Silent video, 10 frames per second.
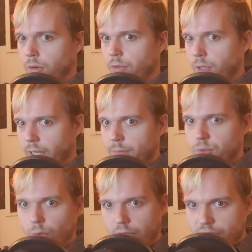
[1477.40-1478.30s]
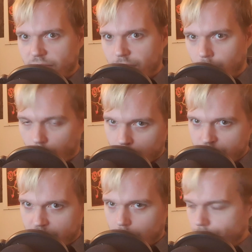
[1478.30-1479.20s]
all claims released on
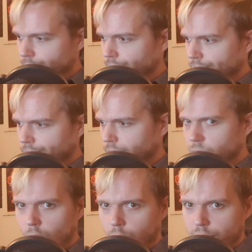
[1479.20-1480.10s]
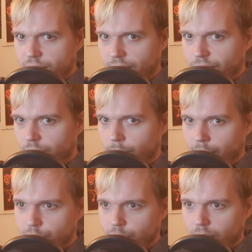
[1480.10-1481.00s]
our channel. All the stuff
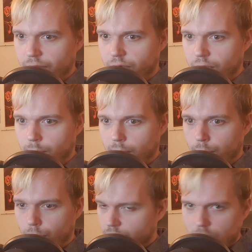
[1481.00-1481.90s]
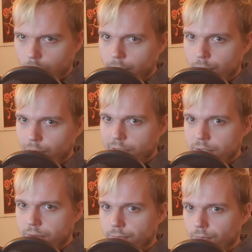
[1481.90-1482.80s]
from BioShock Infinite and Bloodborne. It's all been
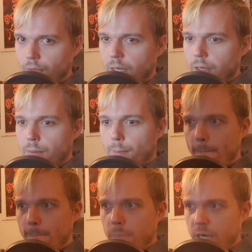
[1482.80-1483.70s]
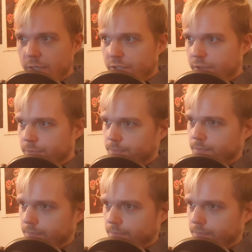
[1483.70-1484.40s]
released. But,